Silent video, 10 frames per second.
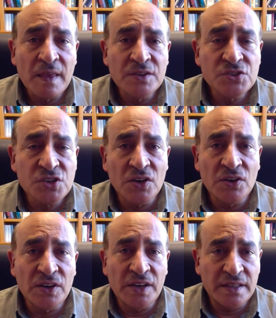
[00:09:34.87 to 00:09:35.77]

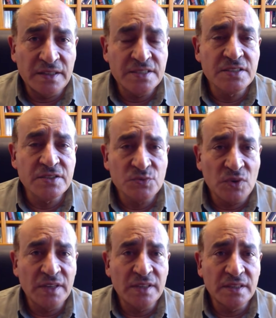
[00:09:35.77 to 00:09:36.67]
So this is
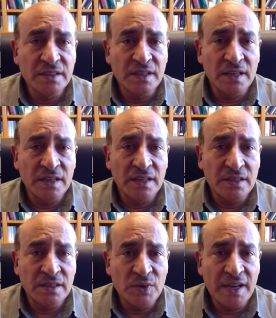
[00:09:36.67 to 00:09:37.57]
one
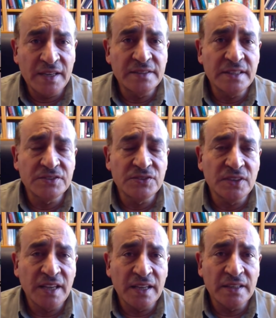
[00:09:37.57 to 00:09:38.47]
way that you
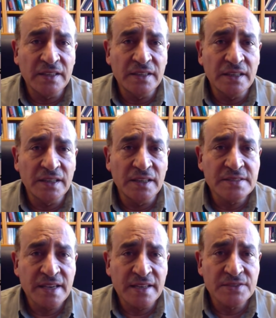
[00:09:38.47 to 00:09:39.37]
can
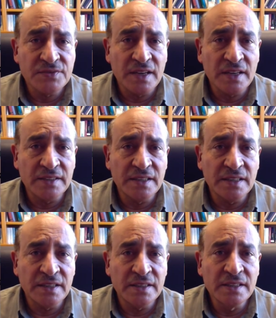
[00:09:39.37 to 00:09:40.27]
satisfy
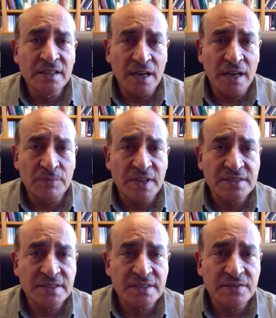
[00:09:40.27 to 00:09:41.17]
the comprehensive.